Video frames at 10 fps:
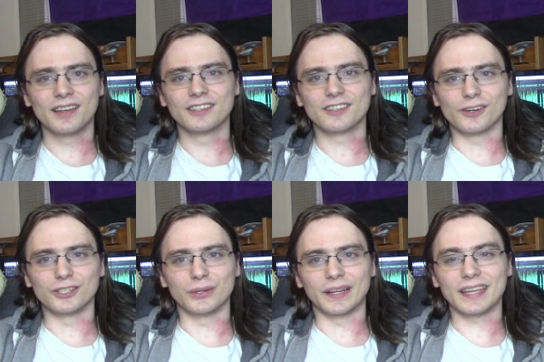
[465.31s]
Star
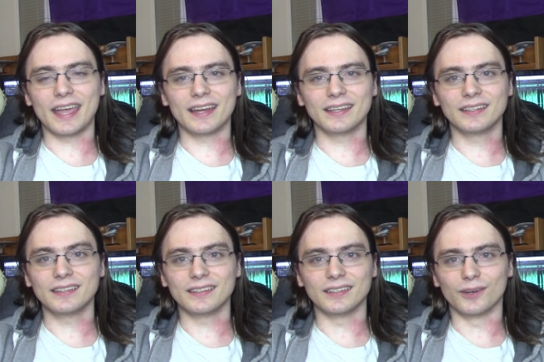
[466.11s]
Trek
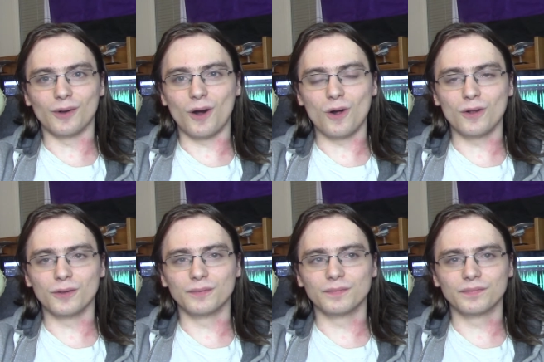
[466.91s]
canon, you know,
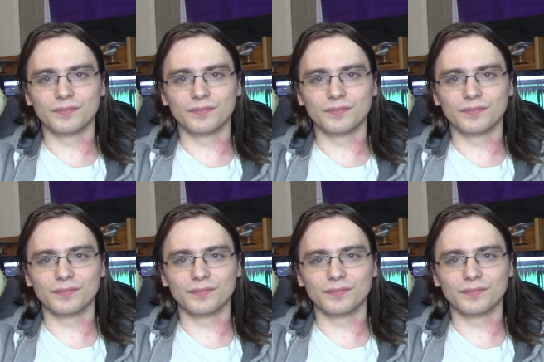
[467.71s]
all